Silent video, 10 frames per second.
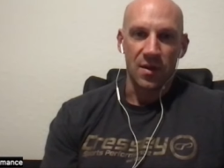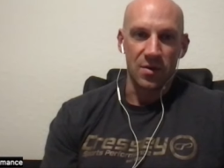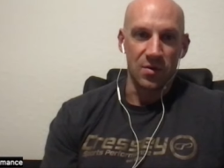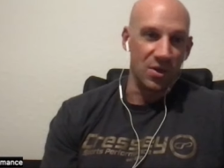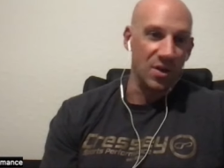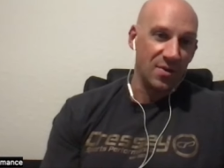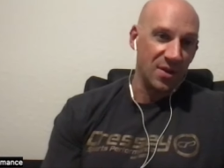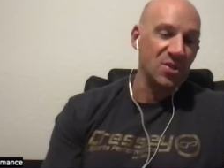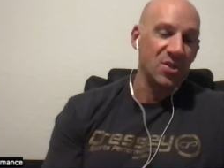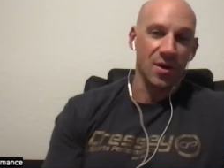you did it
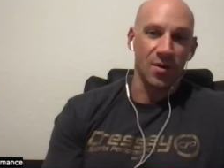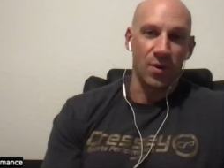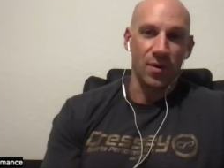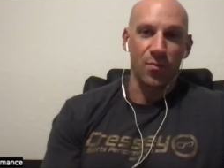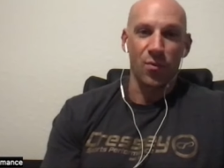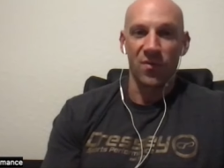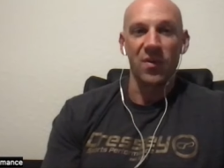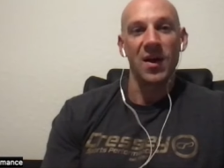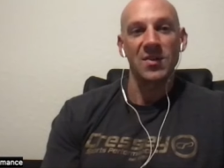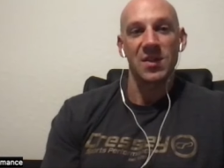this year with more
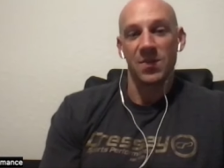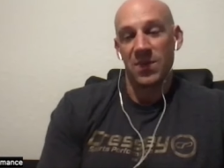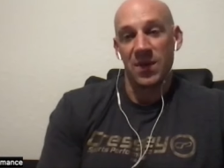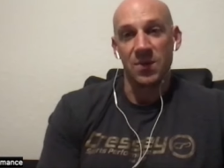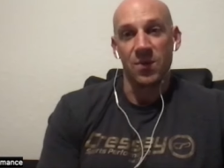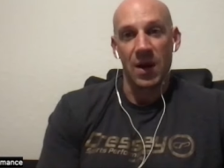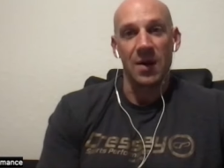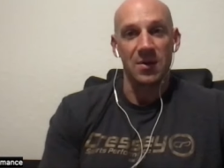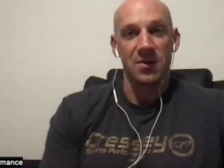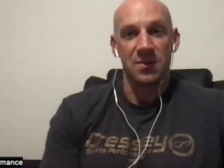velocity, but then you went
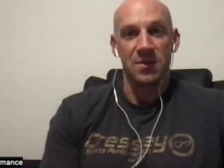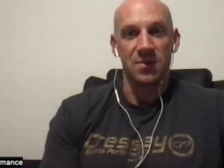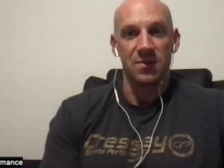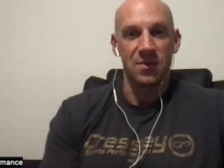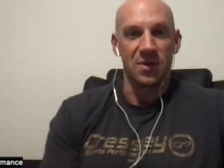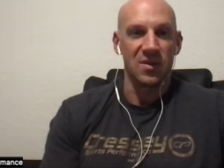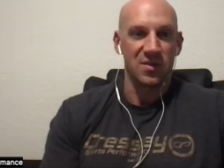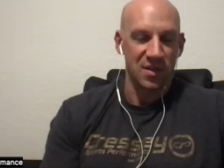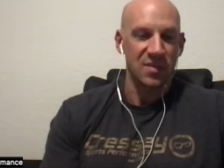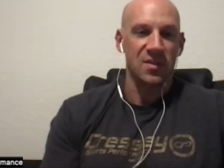out and you, you, you
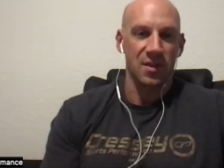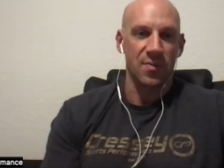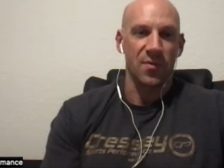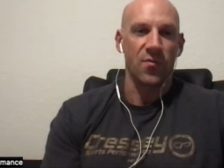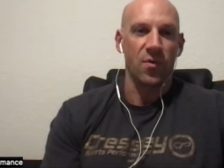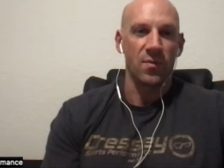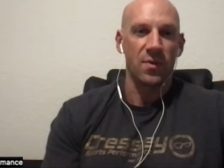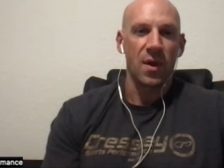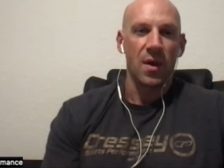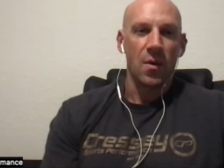consistently performed.
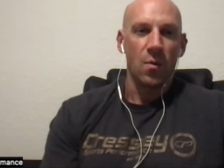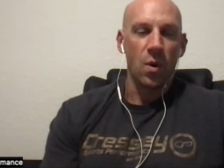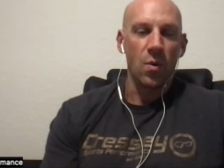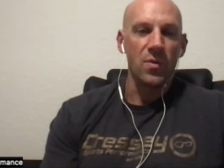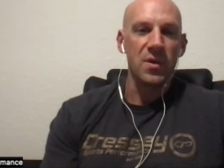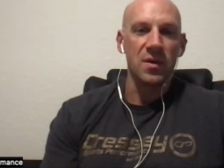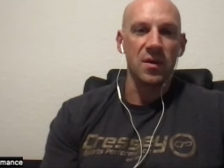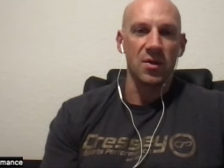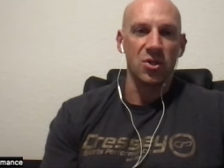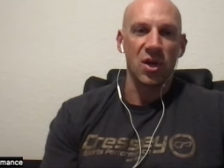What were the
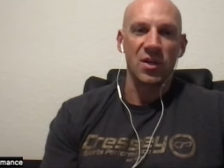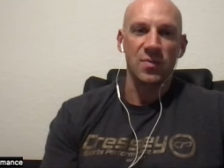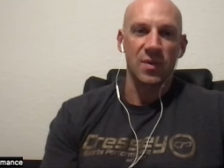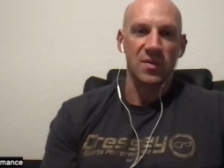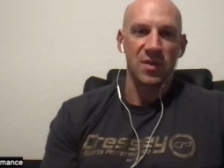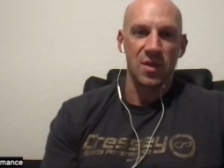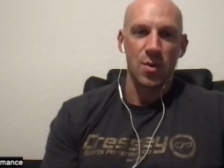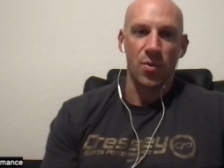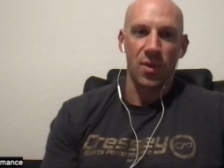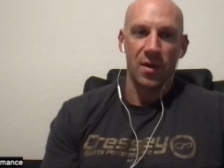adjustments that
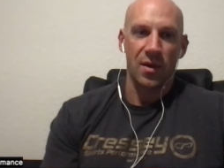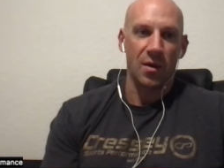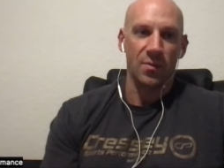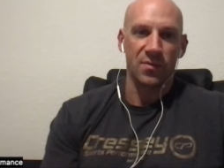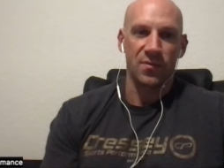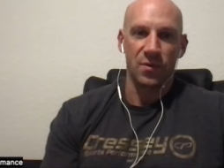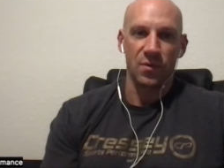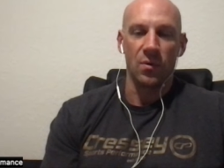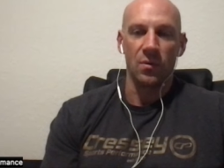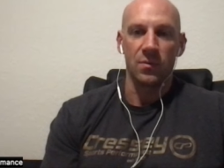you think helped
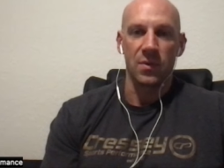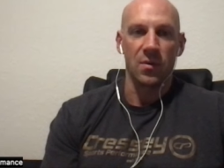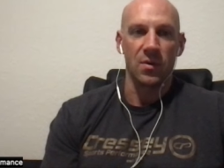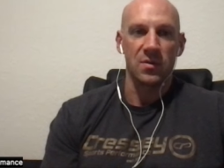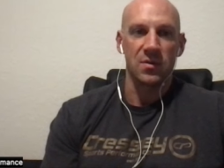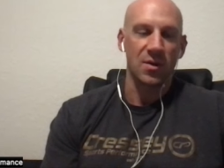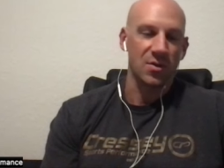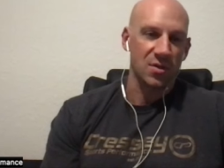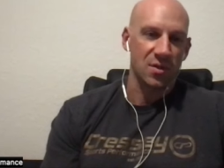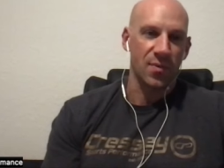fuel, you know, this not
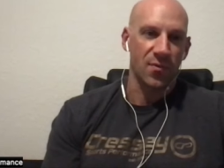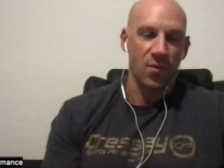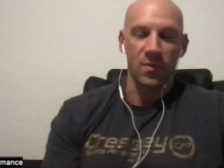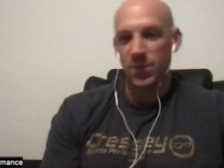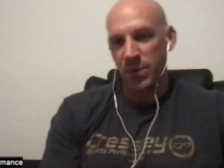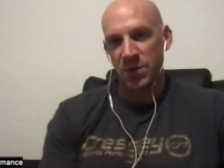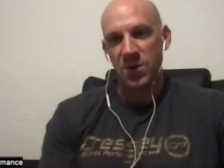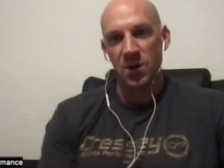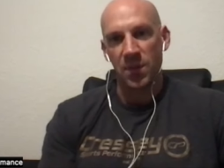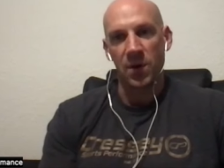just the performance but the
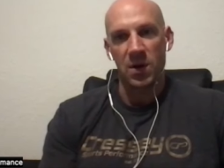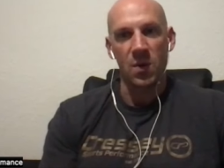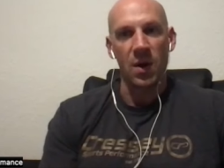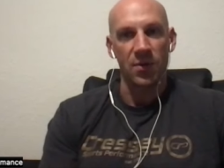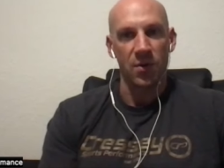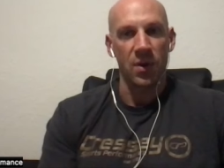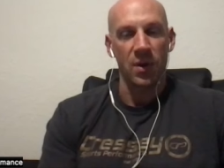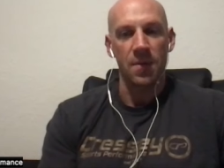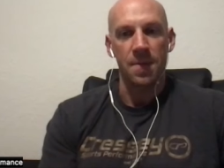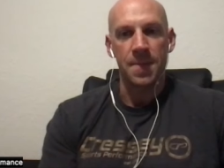durability while doing it?